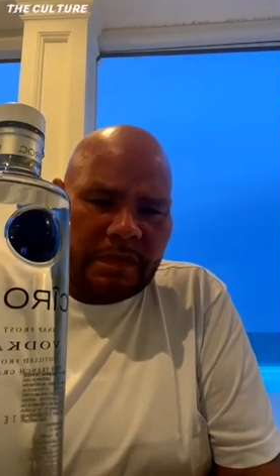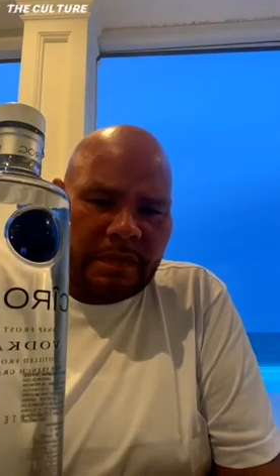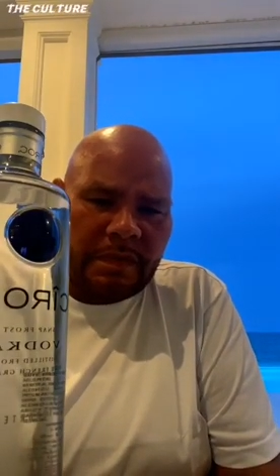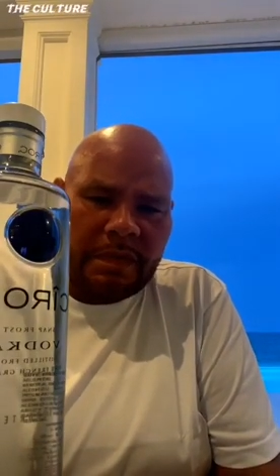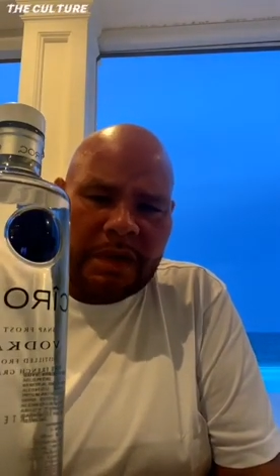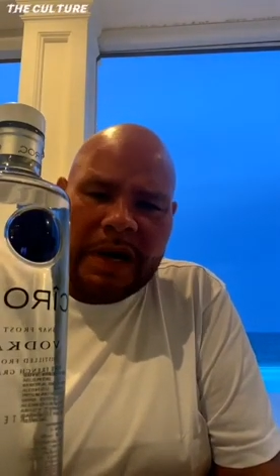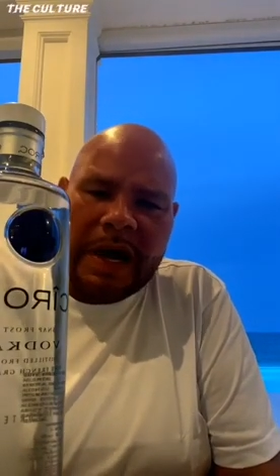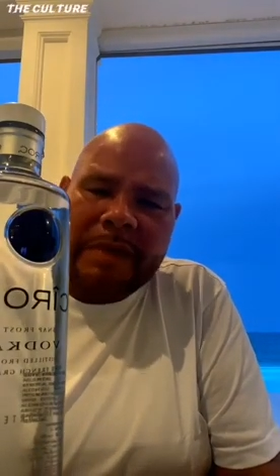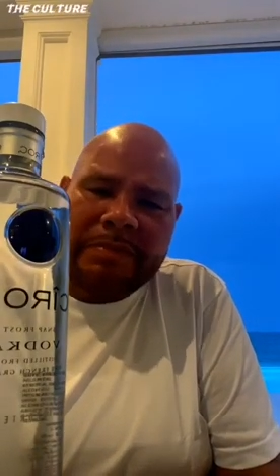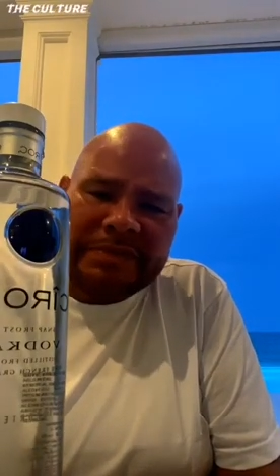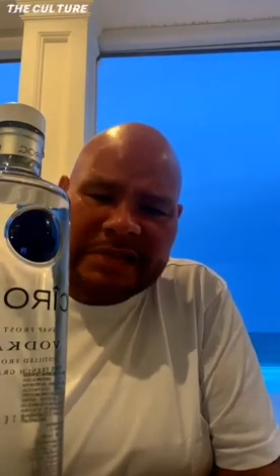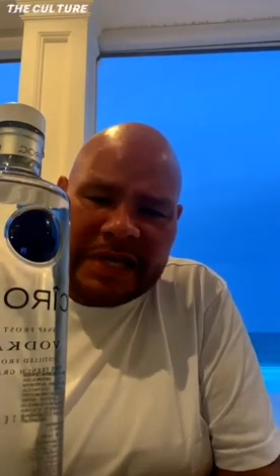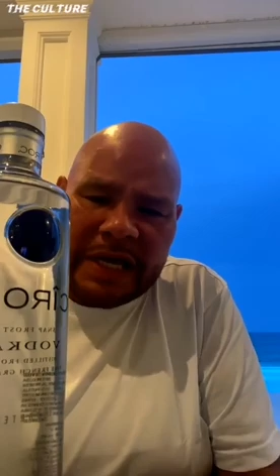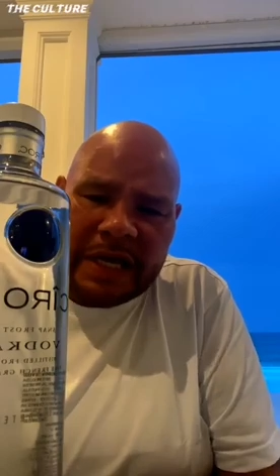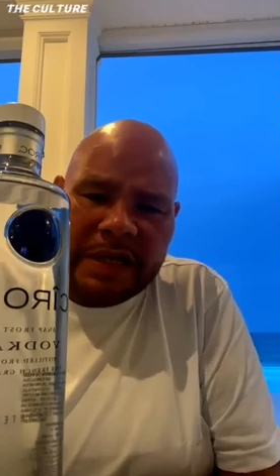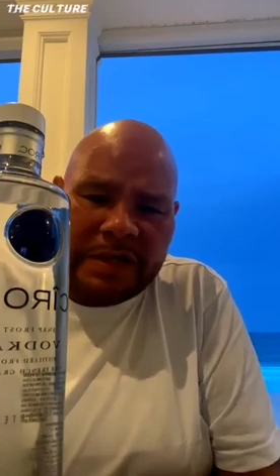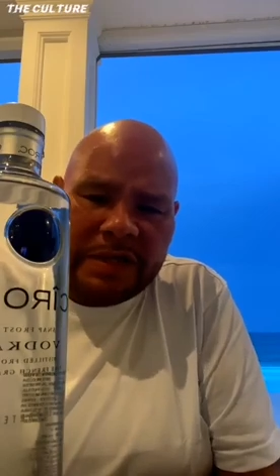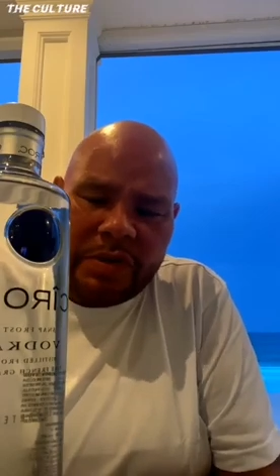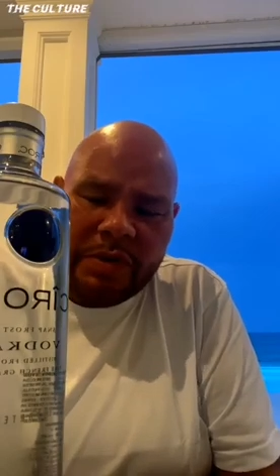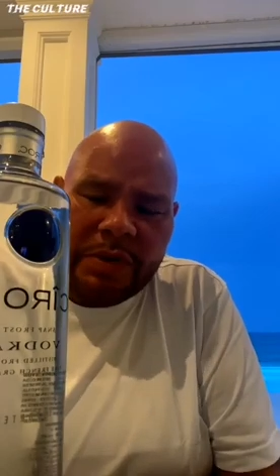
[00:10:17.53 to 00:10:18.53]
What I'm
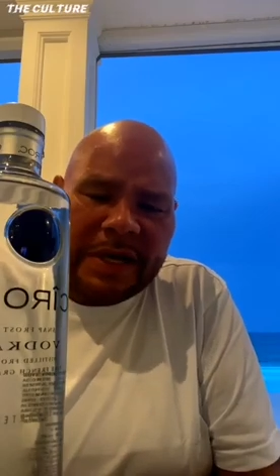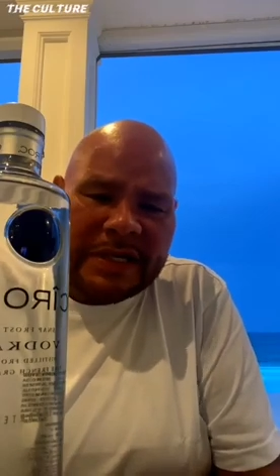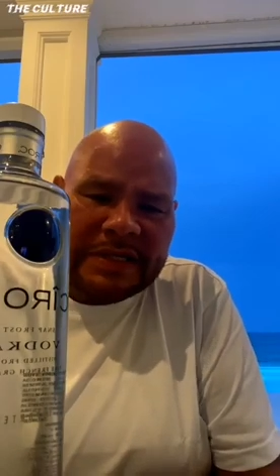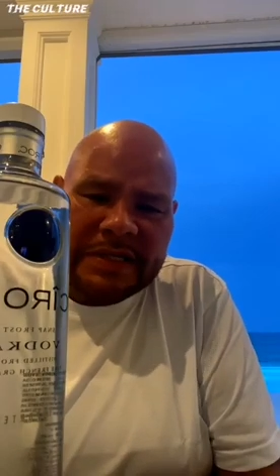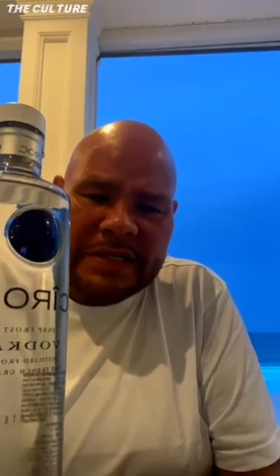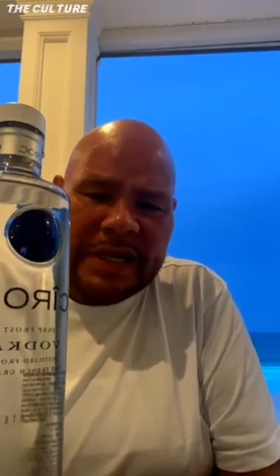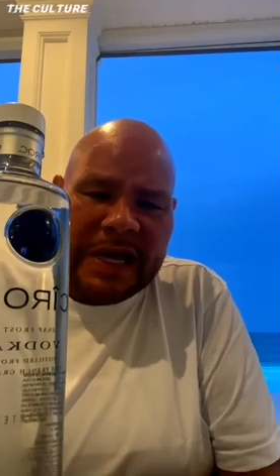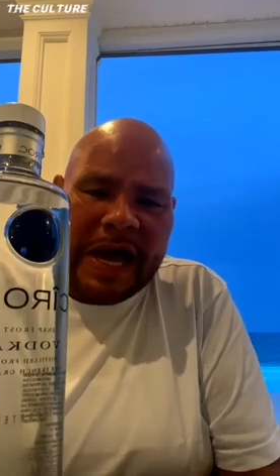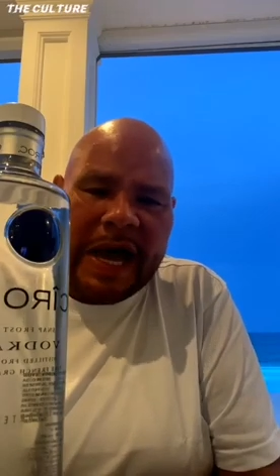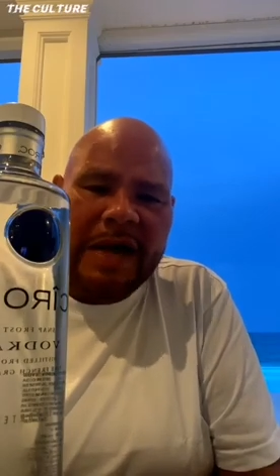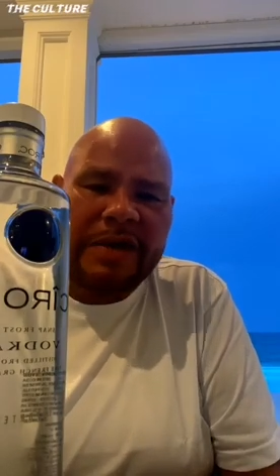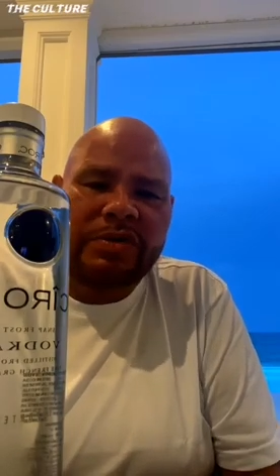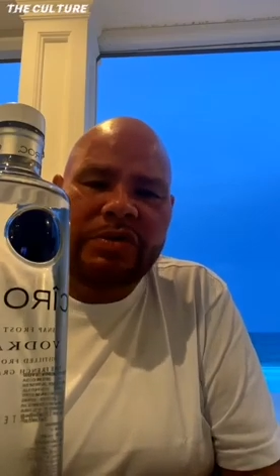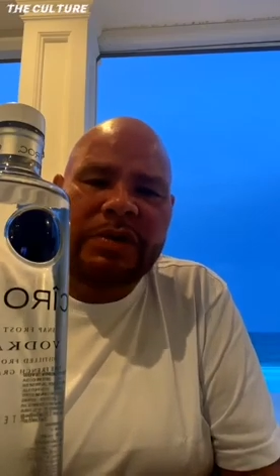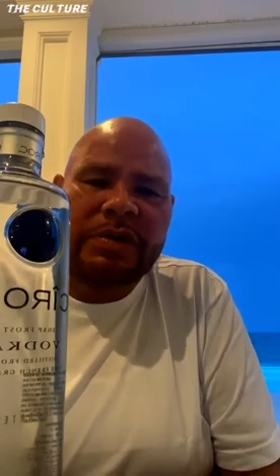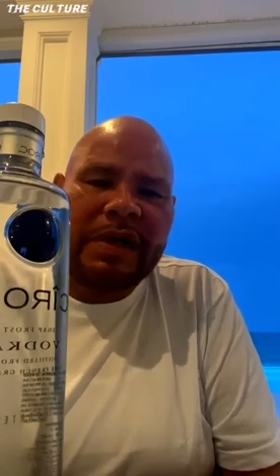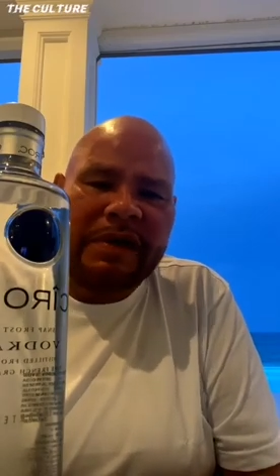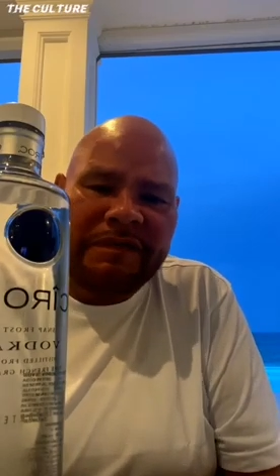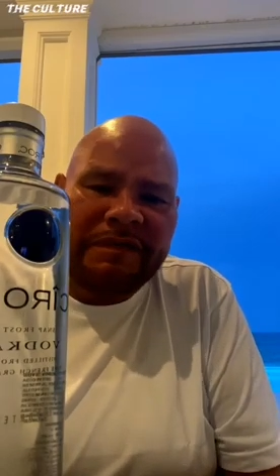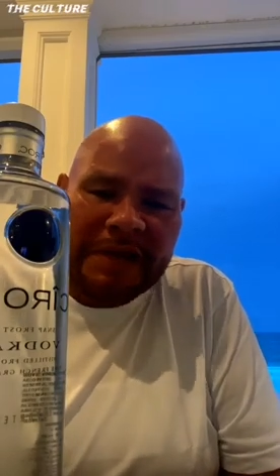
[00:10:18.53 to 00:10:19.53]
telling you isn't how you
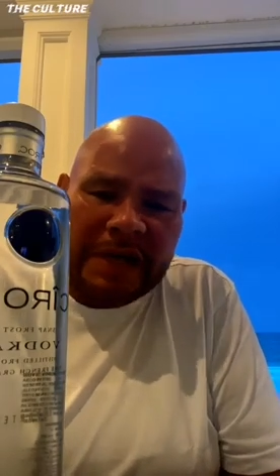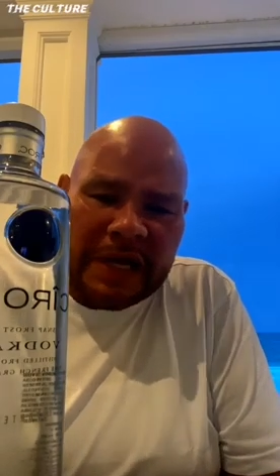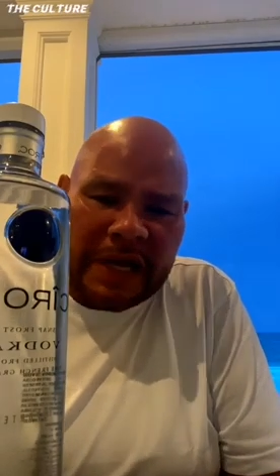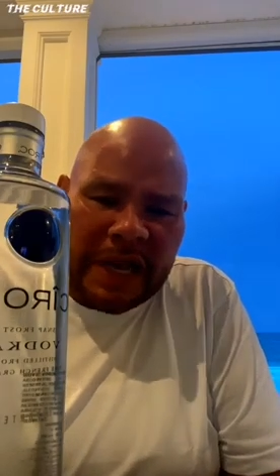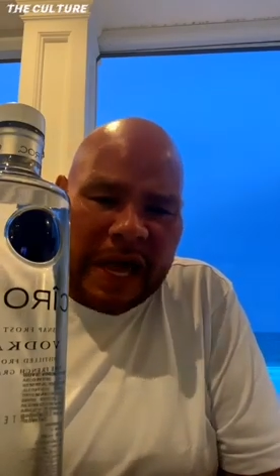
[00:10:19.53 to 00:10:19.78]
live your